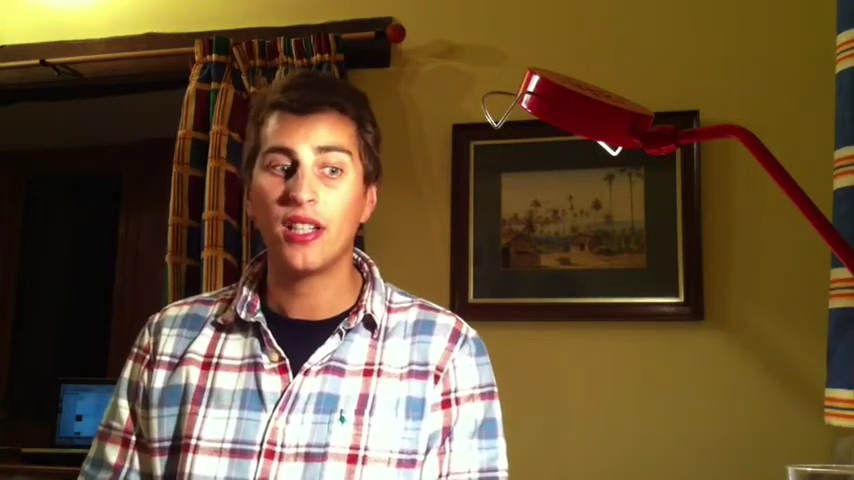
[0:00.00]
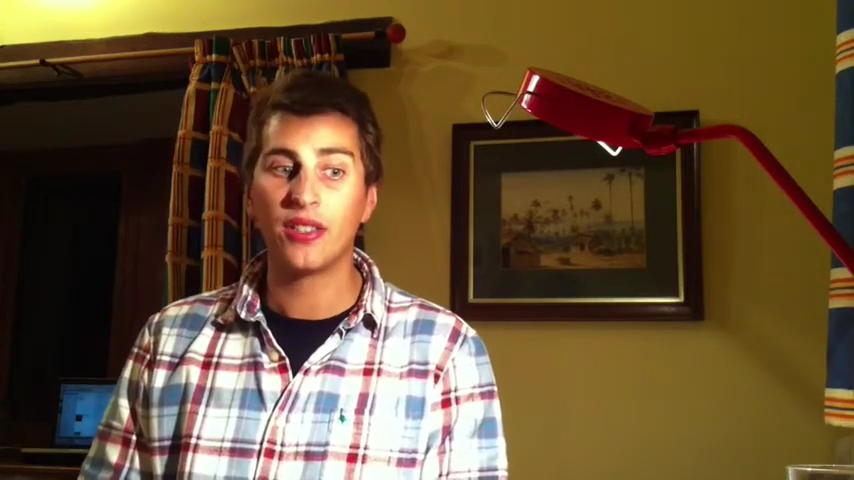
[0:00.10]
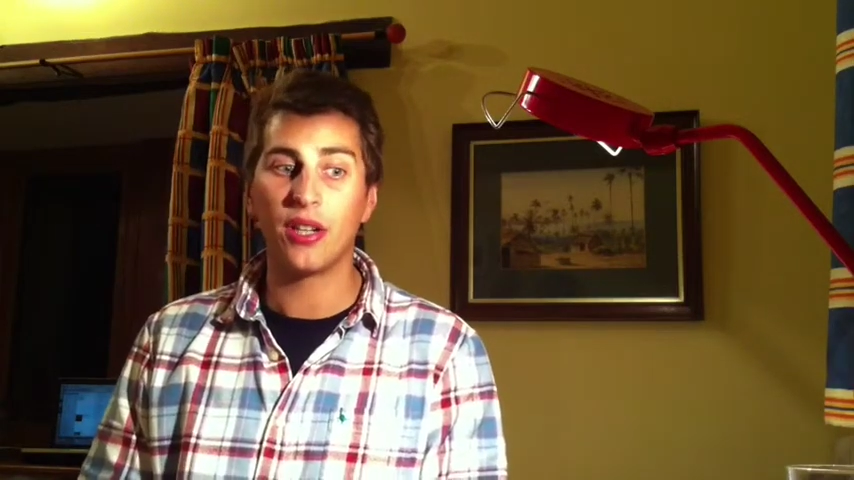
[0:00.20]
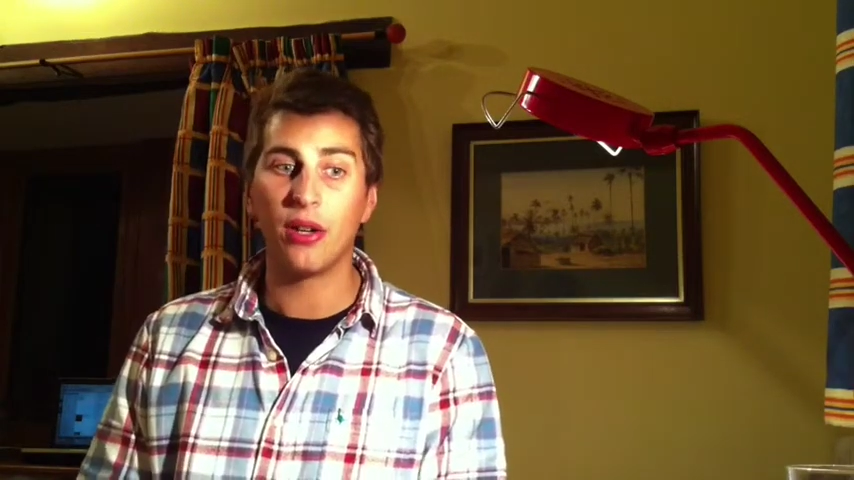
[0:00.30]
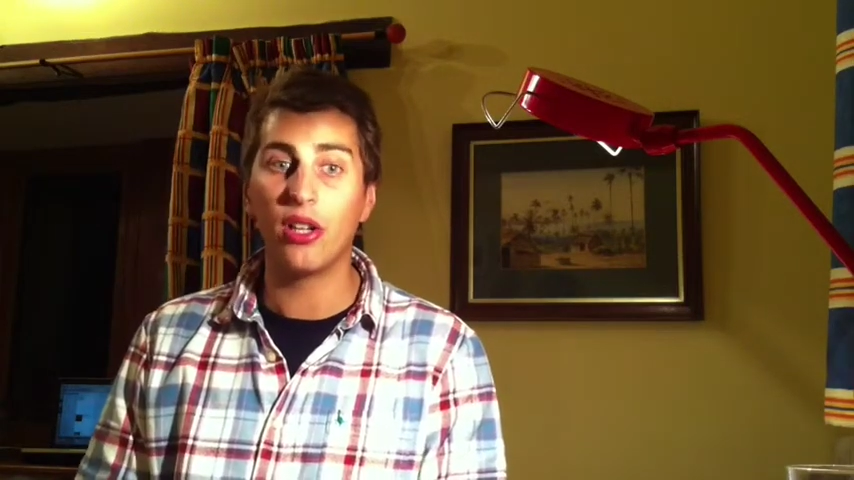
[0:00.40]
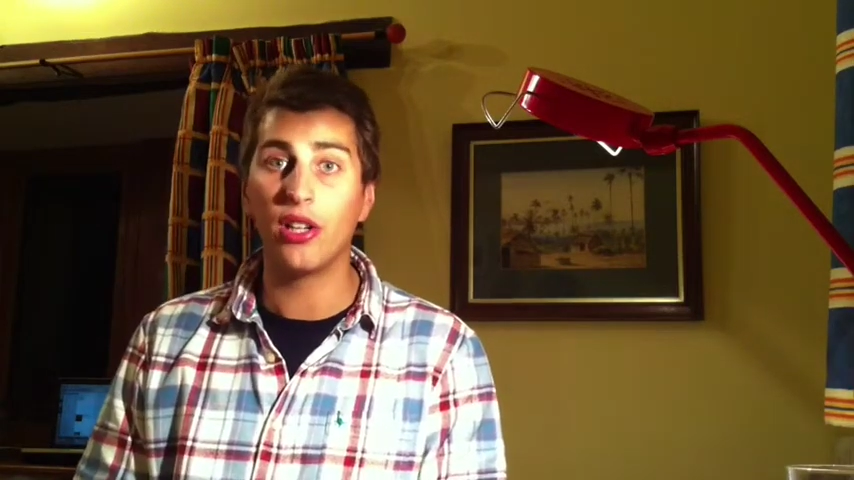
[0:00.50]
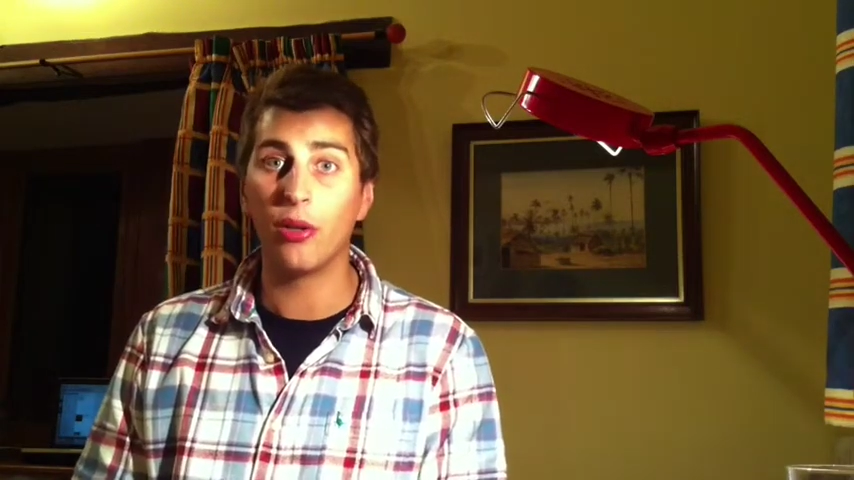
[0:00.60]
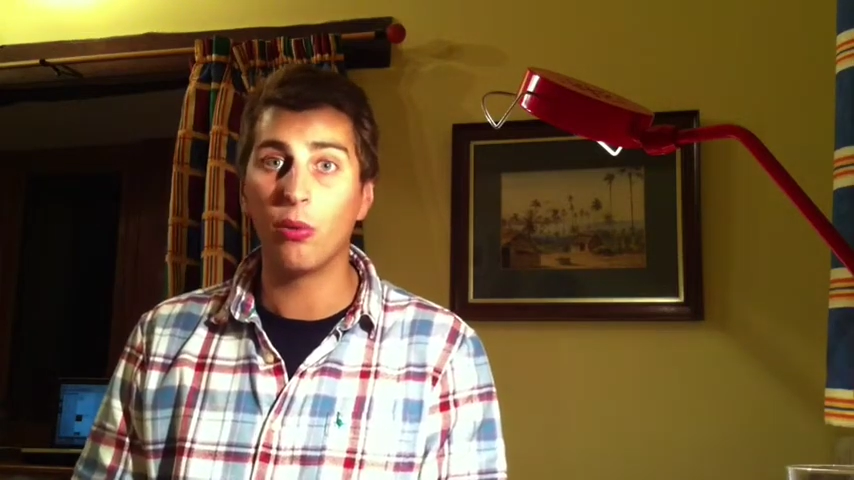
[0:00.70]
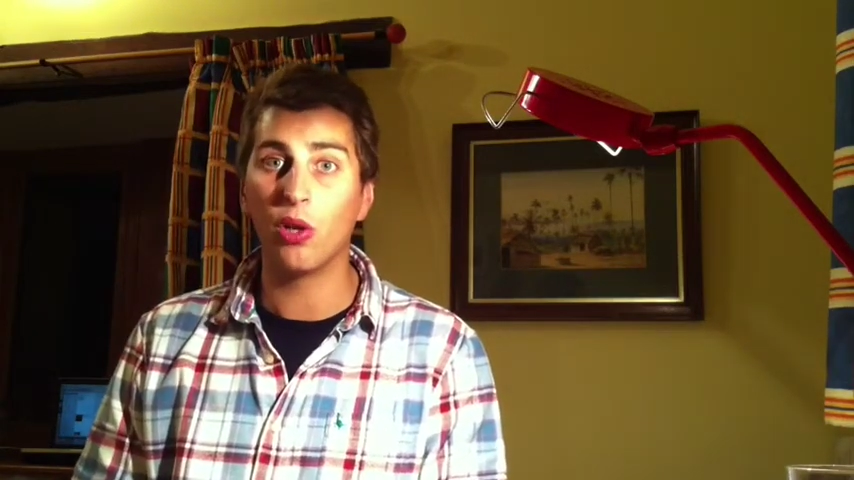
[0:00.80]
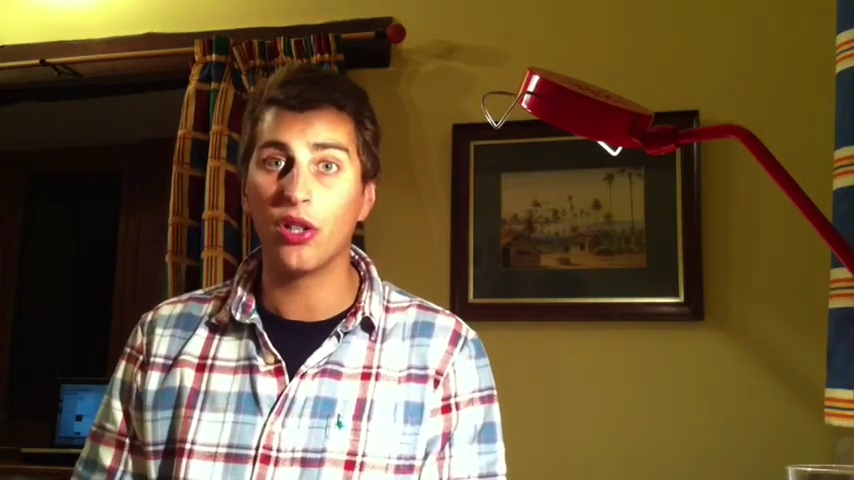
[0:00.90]
So early in
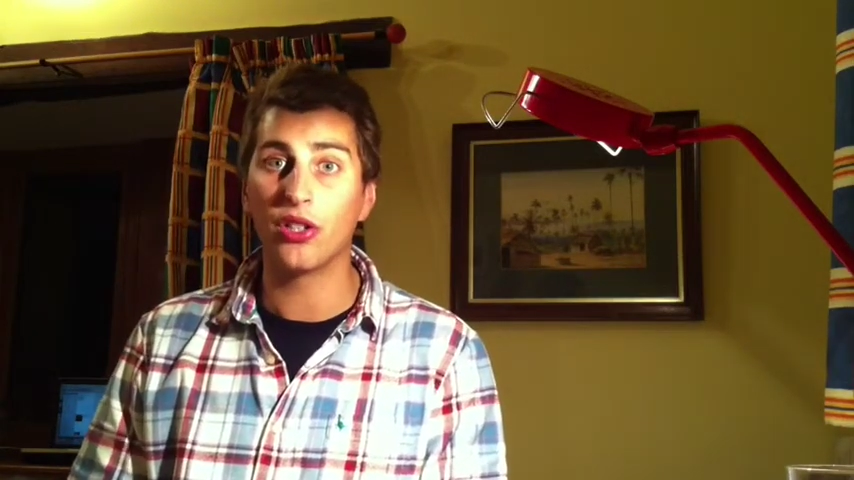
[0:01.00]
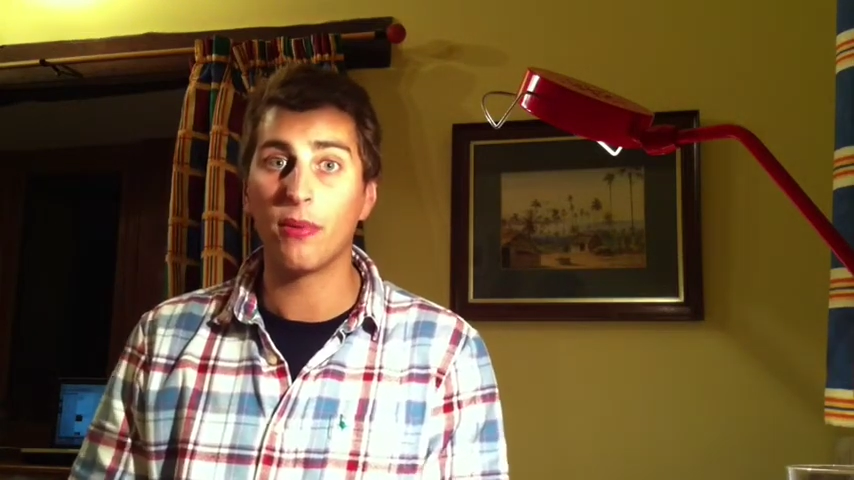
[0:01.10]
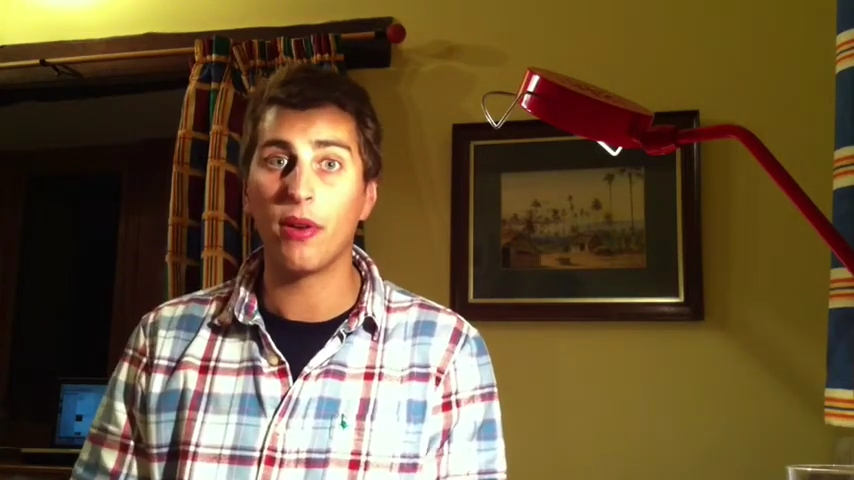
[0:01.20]
the war, some